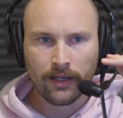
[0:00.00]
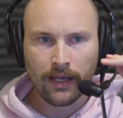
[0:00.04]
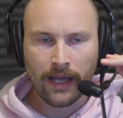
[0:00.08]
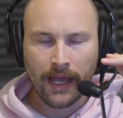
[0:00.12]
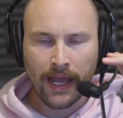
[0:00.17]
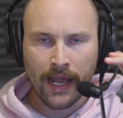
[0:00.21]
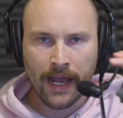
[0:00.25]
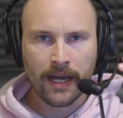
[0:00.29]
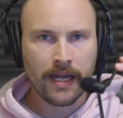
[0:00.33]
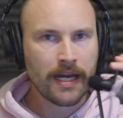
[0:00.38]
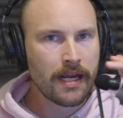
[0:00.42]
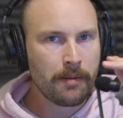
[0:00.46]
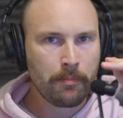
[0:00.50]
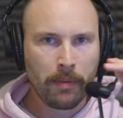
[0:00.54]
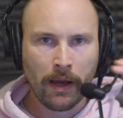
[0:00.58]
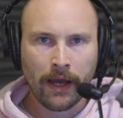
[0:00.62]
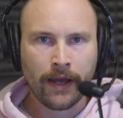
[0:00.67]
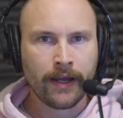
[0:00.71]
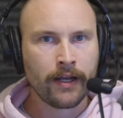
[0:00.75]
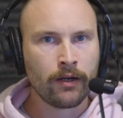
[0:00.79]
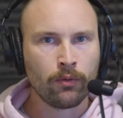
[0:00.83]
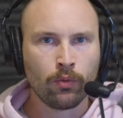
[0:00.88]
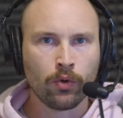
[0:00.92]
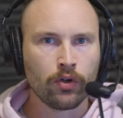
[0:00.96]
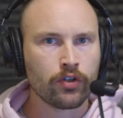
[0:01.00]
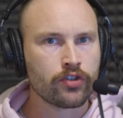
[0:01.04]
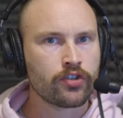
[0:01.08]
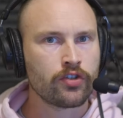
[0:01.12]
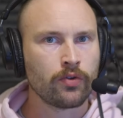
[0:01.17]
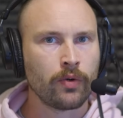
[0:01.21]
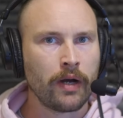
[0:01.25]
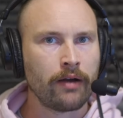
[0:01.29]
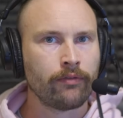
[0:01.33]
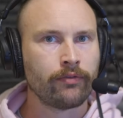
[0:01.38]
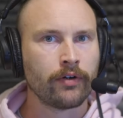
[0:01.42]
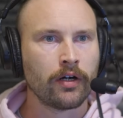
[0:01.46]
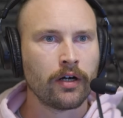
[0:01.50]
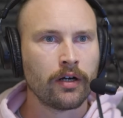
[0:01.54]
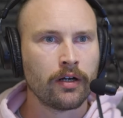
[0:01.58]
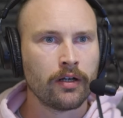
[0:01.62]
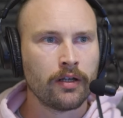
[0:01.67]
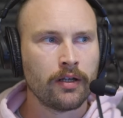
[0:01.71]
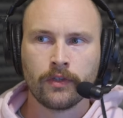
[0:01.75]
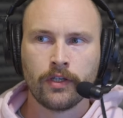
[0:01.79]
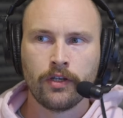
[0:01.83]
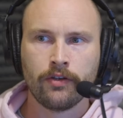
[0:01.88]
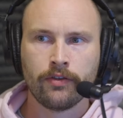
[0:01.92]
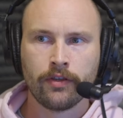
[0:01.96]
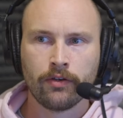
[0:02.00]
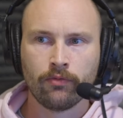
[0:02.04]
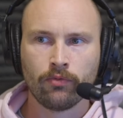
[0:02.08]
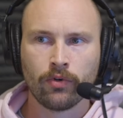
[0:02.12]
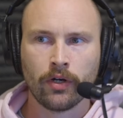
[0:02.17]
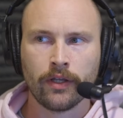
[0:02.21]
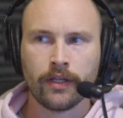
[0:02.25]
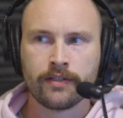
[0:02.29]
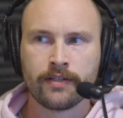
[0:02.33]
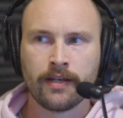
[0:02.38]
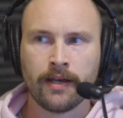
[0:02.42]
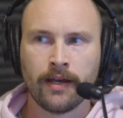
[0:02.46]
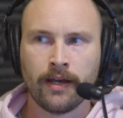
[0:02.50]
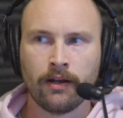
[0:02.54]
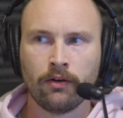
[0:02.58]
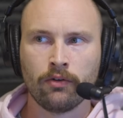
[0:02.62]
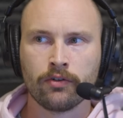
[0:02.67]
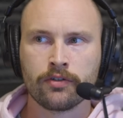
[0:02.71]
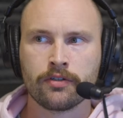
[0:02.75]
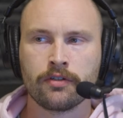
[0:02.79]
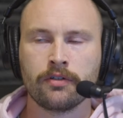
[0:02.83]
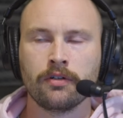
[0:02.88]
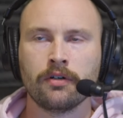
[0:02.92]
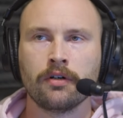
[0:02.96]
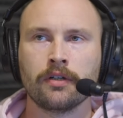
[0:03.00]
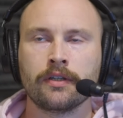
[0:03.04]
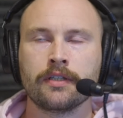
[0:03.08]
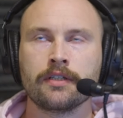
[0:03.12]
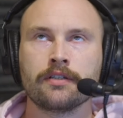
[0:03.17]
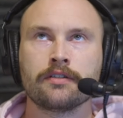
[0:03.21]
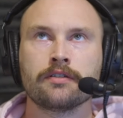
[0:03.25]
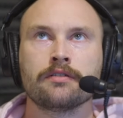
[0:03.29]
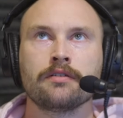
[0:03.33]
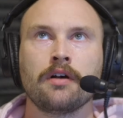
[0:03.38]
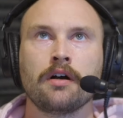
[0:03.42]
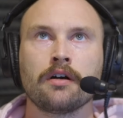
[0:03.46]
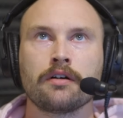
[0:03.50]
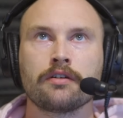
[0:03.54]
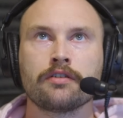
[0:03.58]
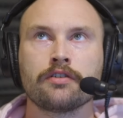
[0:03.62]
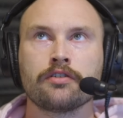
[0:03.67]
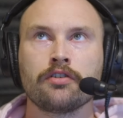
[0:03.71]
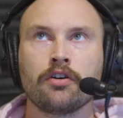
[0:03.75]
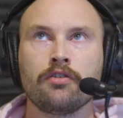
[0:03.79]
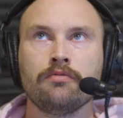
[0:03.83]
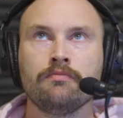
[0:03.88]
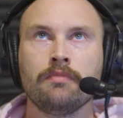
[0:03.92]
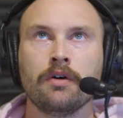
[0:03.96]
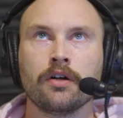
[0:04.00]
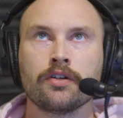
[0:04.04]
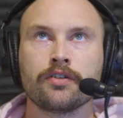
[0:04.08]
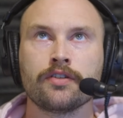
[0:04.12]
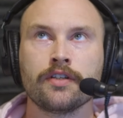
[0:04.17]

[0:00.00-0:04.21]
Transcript: any pain whatsoever. You think, right, this hair loss, God, this sucks so much.